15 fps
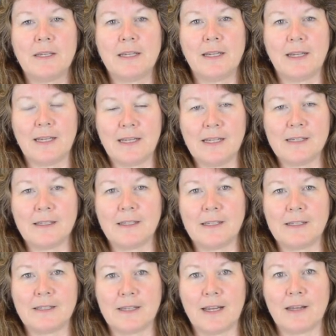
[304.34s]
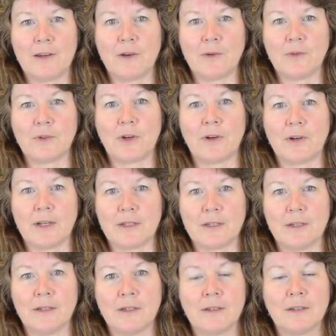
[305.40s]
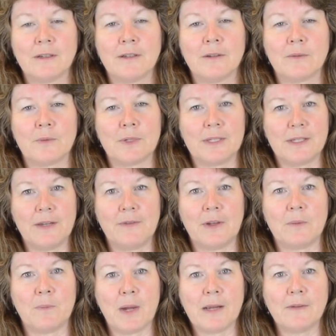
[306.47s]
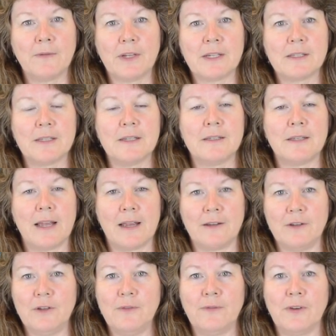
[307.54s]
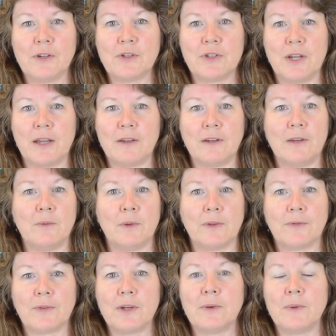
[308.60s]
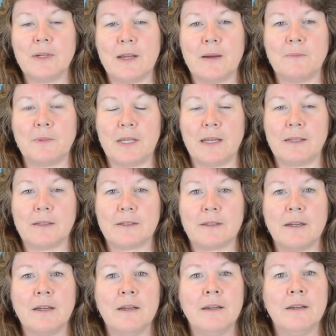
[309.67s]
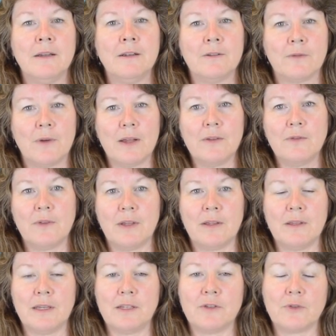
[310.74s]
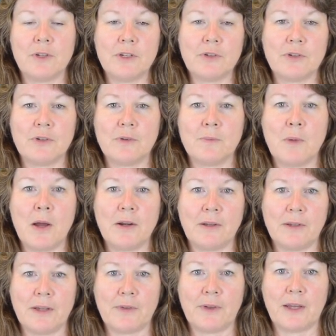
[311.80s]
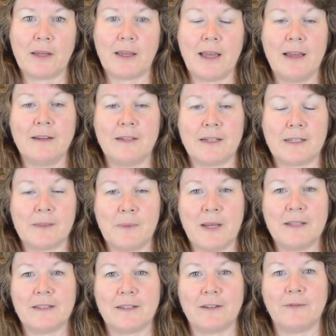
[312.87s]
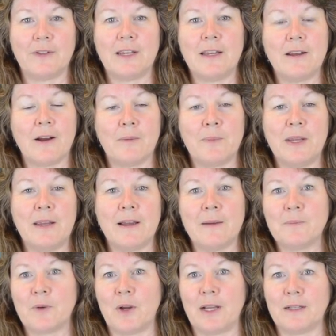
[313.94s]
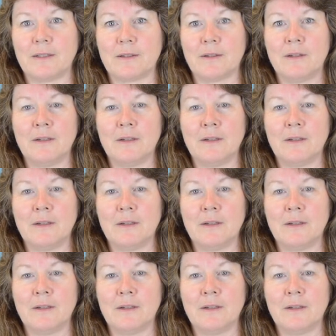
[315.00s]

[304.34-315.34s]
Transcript: to easily stay code current, receiving bug fixes and new functionality with frequent updates, rather than the traditional monolithic and expensive ERP upgrades.